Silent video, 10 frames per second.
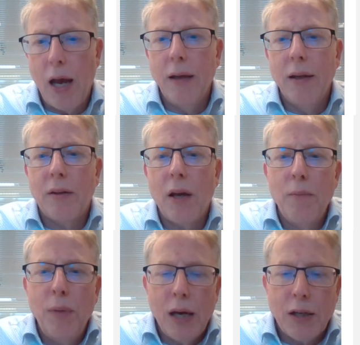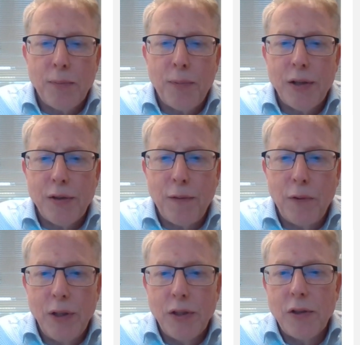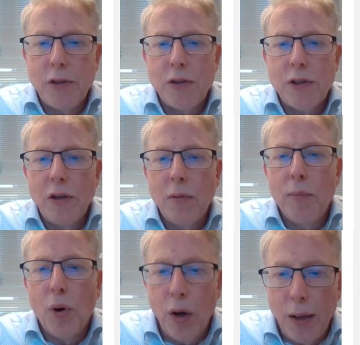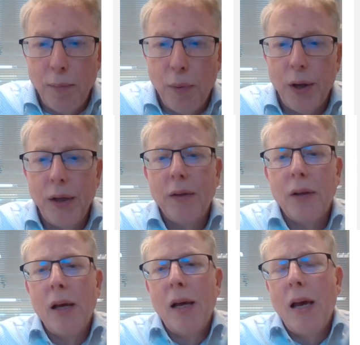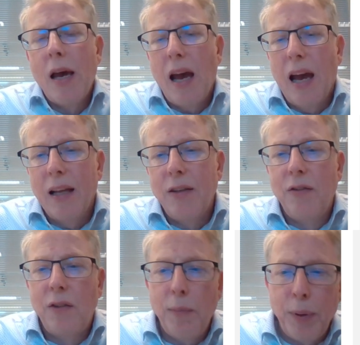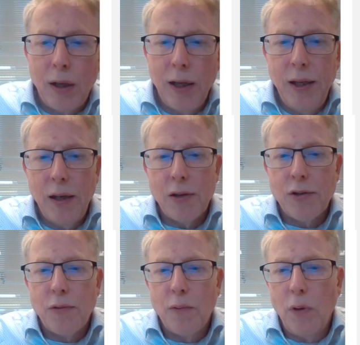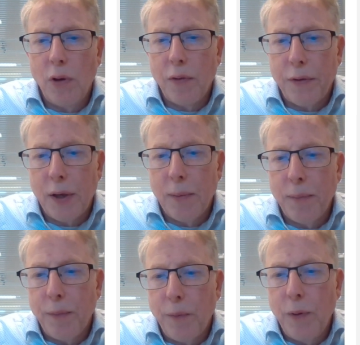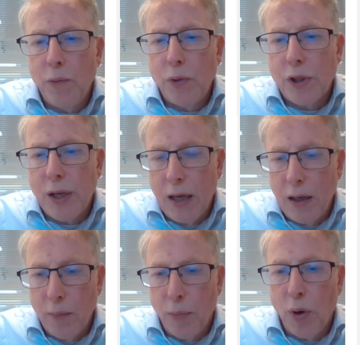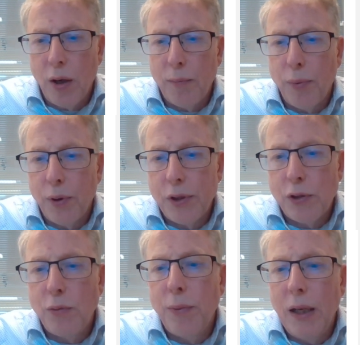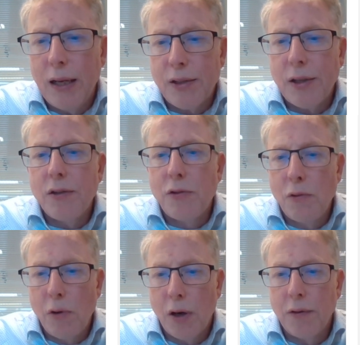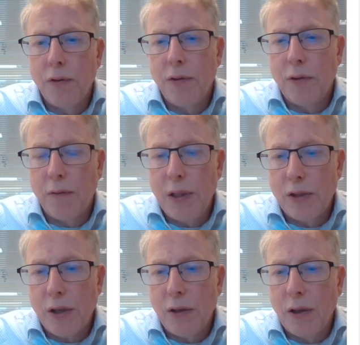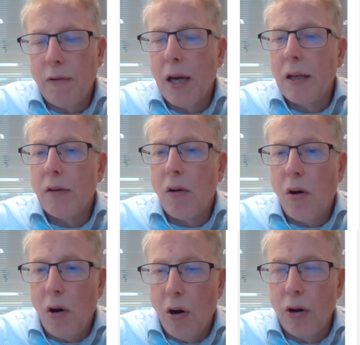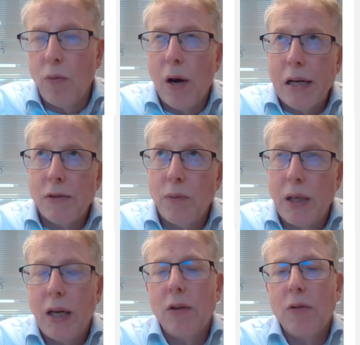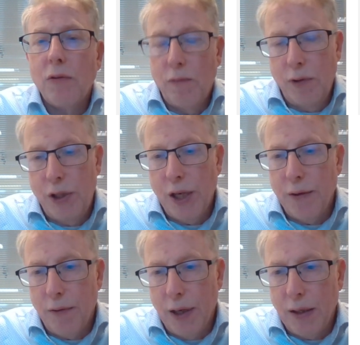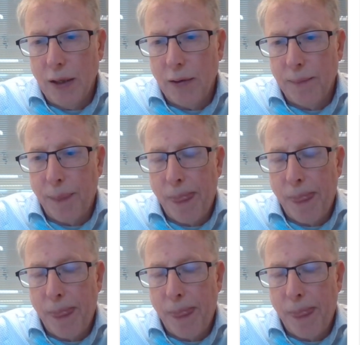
And that can be expressed, for instance, in the boiling point. And typically, as a rule of thumb, we would say a boiling point should be less than 200 degrees centigrade. Otherwise, we cannot regenerate it.